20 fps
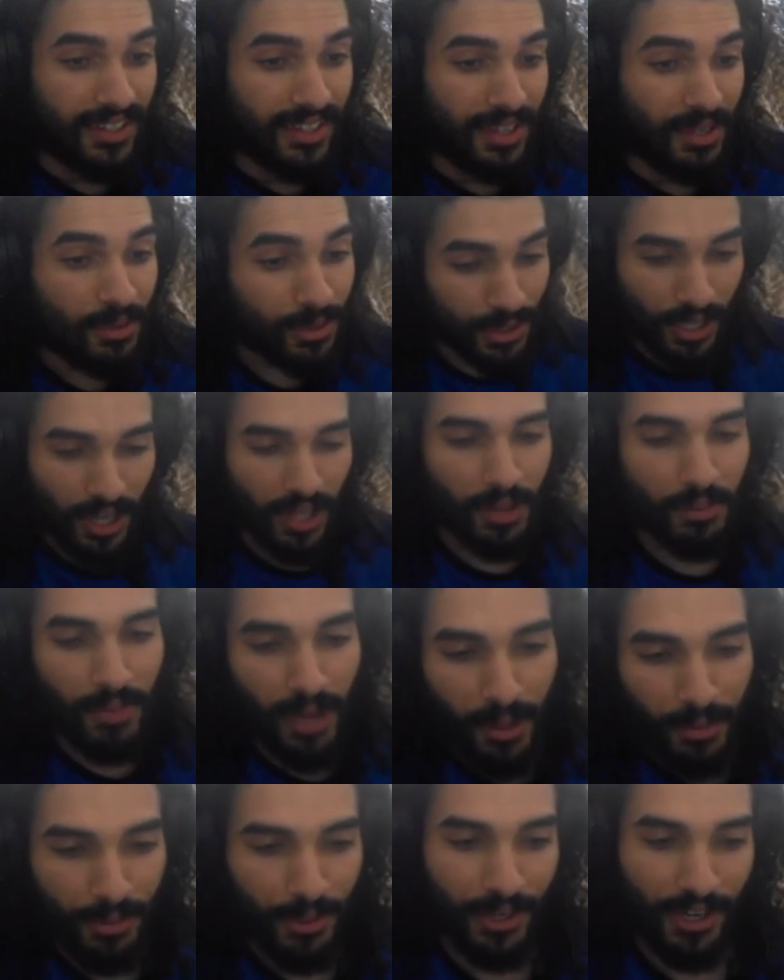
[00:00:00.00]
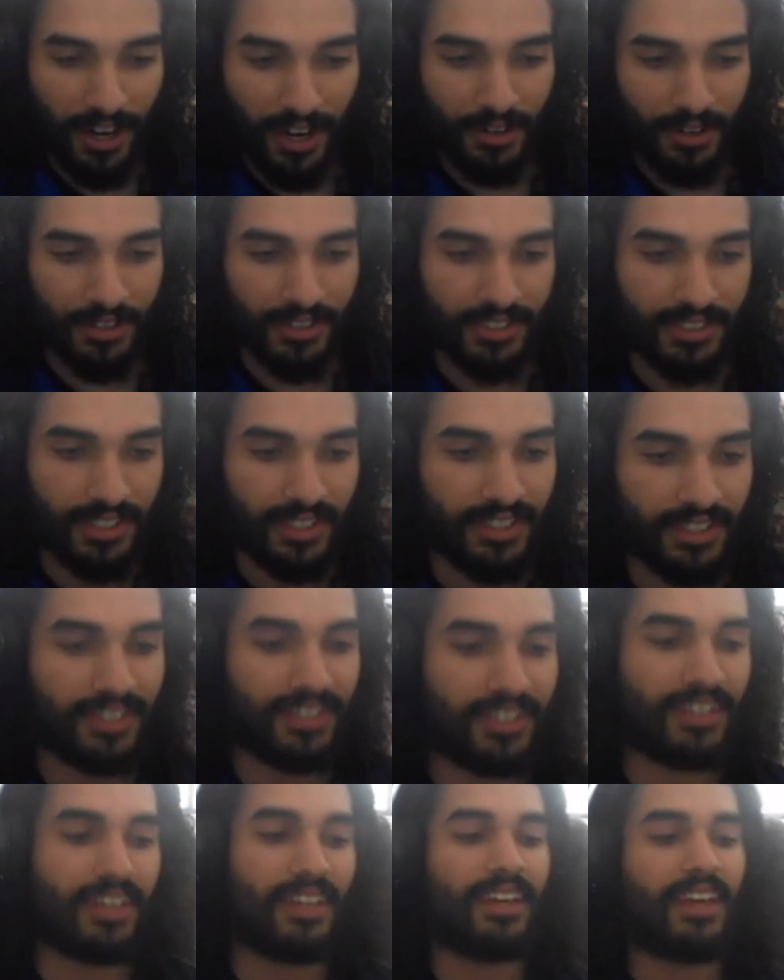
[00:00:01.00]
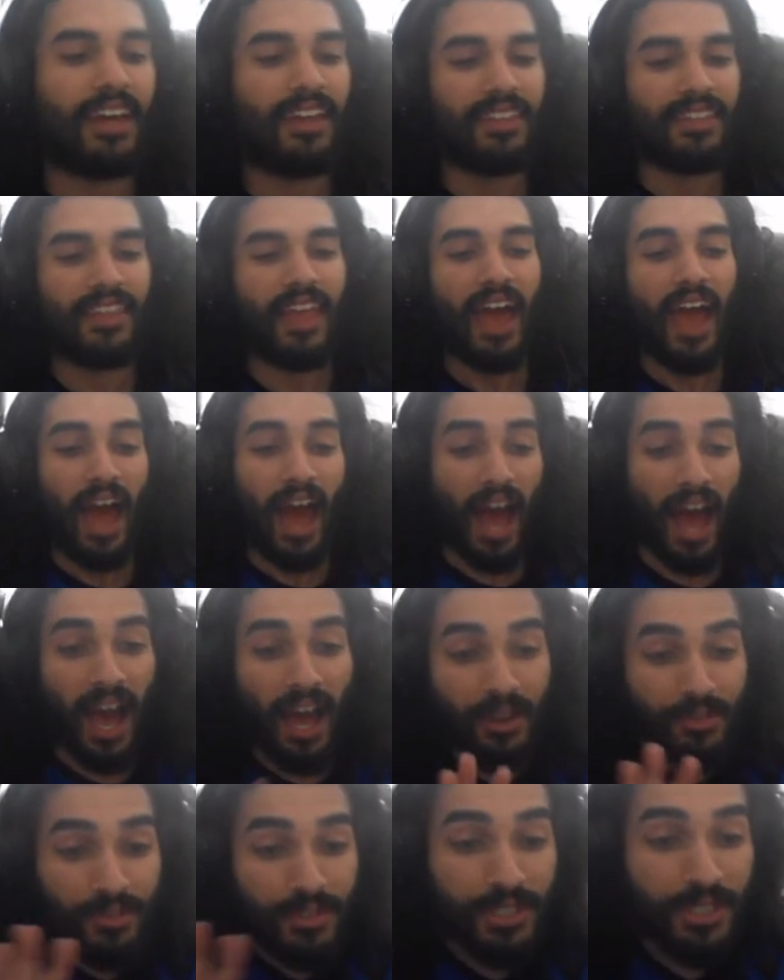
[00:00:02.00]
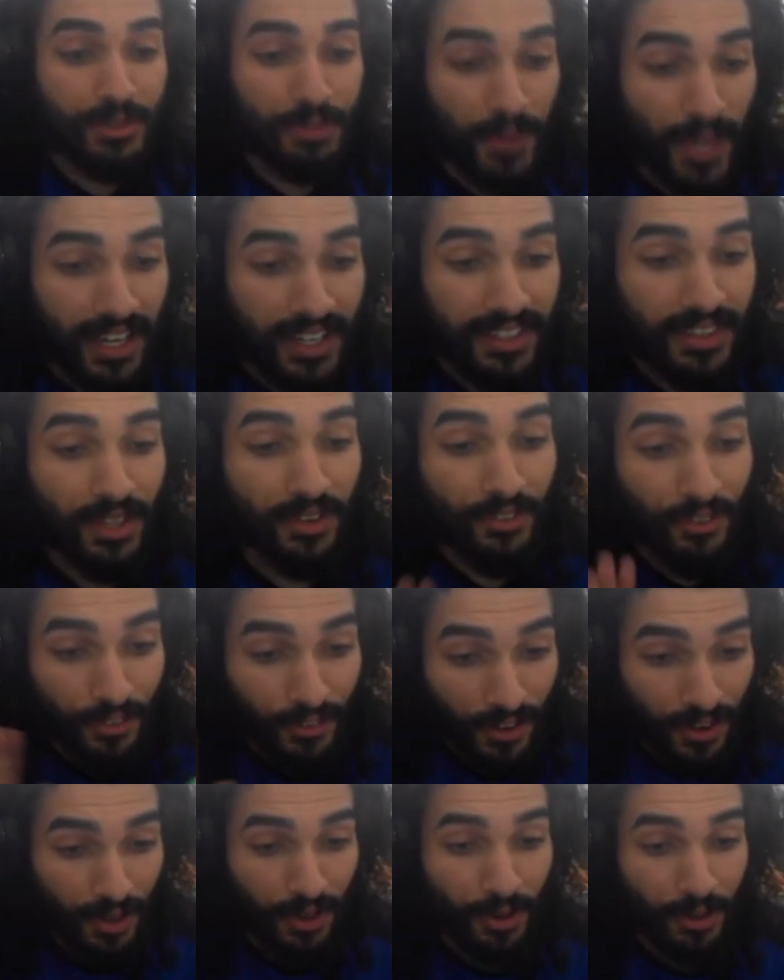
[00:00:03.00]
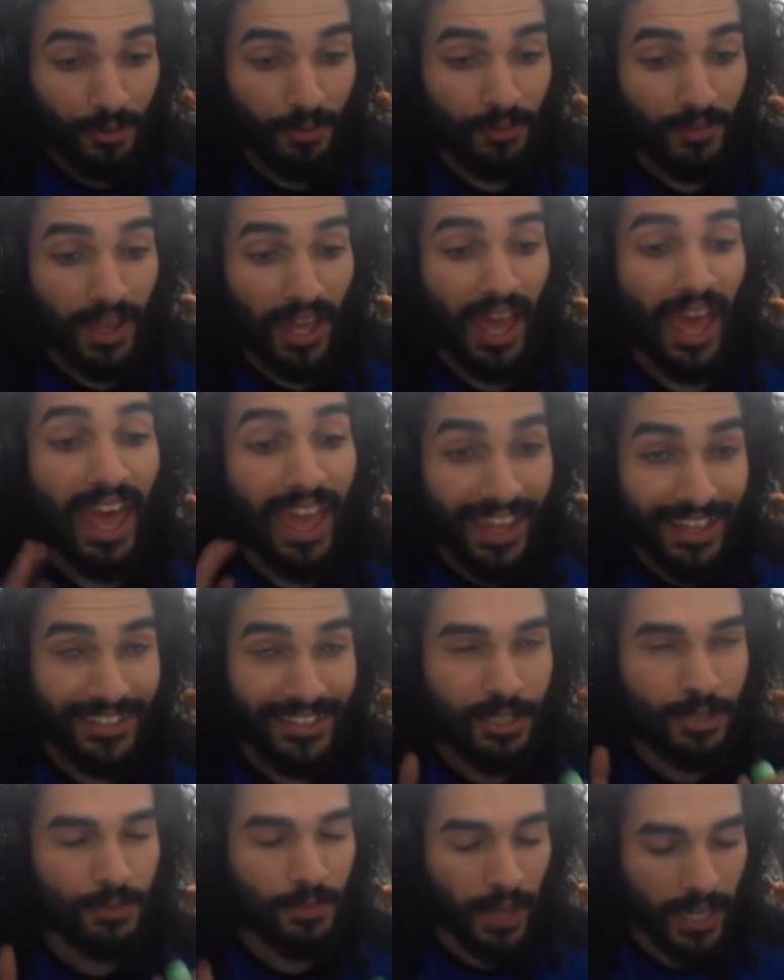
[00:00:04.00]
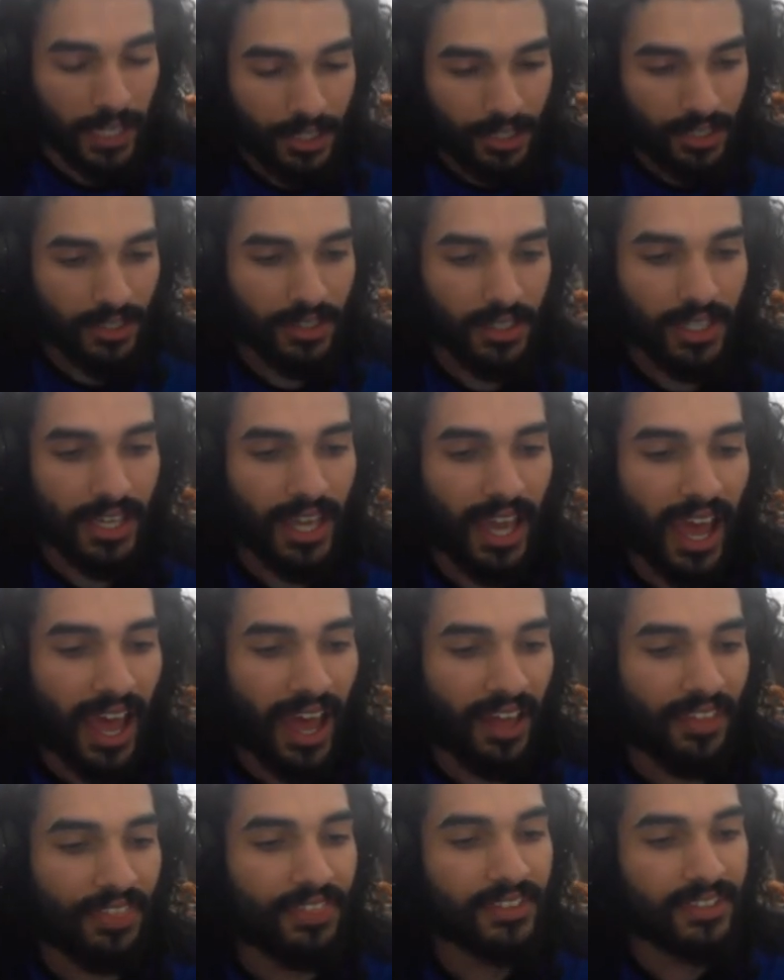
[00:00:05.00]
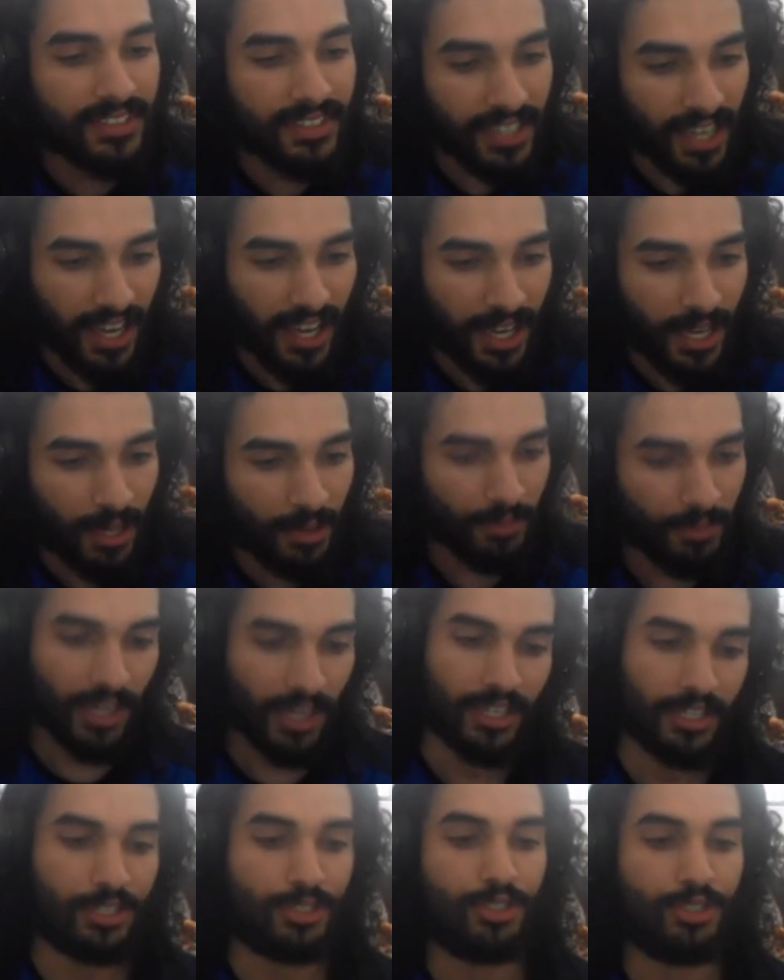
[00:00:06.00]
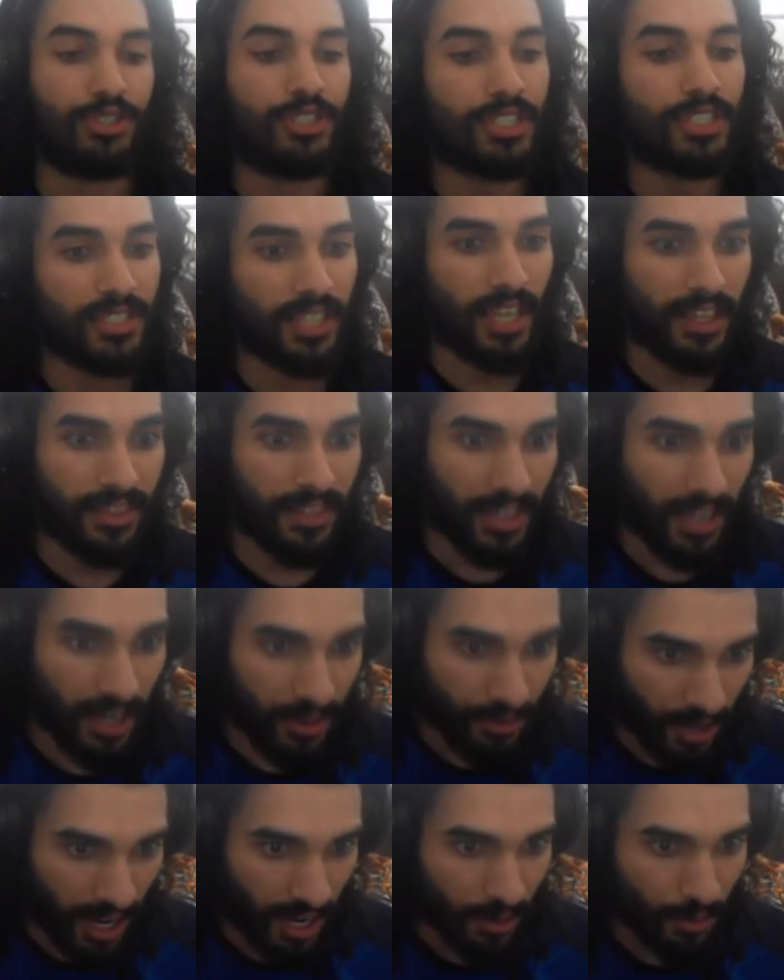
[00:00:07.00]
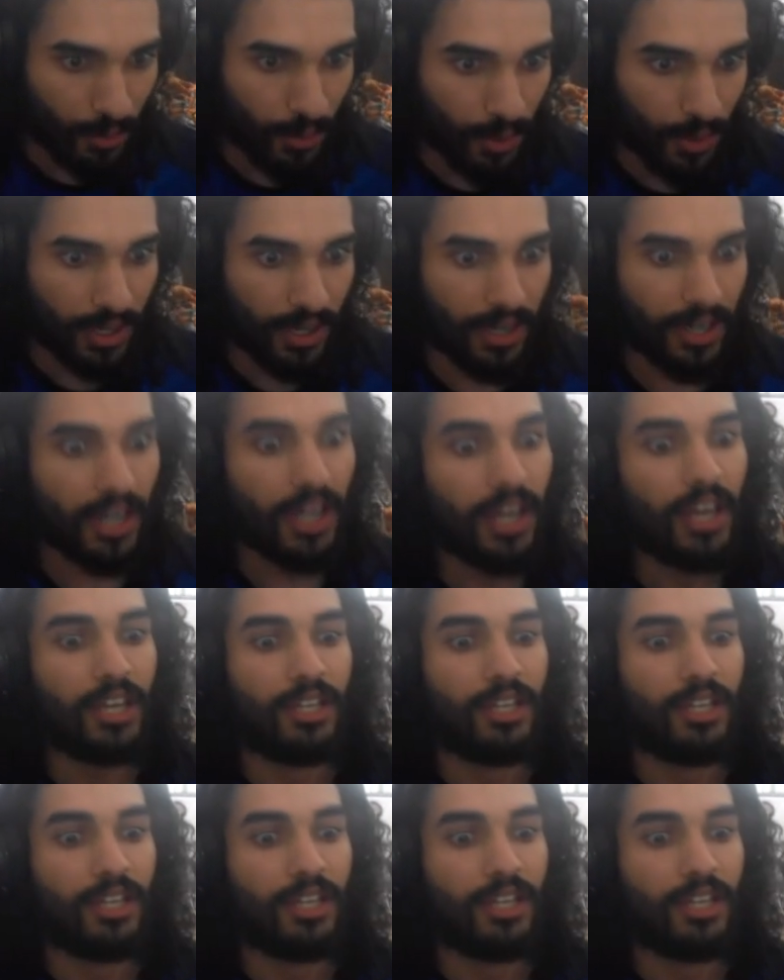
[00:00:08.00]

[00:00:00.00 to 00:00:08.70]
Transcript: It was all about bureaucracy. And I respect the film, especially at the time, because you just had the Iraq War.